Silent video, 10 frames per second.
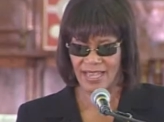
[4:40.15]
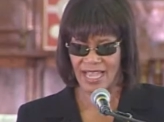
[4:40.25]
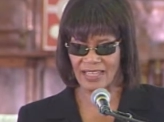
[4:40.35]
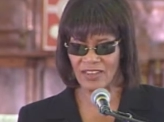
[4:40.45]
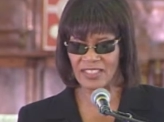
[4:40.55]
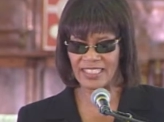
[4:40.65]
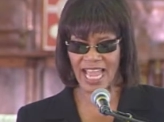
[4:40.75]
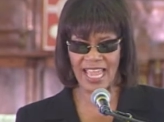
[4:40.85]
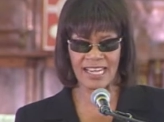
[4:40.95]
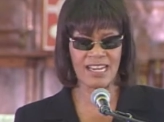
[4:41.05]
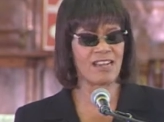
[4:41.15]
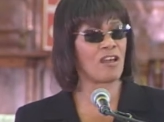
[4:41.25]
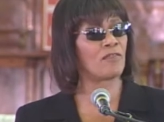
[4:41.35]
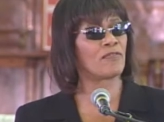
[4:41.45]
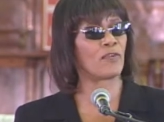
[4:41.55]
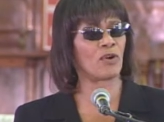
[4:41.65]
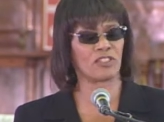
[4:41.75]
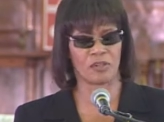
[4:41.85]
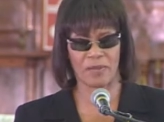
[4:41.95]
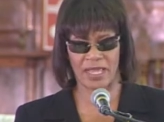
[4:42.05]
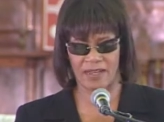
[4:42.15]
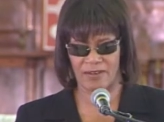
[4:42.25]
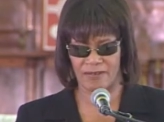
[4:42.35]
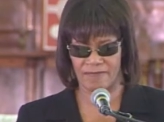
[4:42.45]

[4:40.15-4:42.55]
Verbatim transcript: an undying love for Jamaica,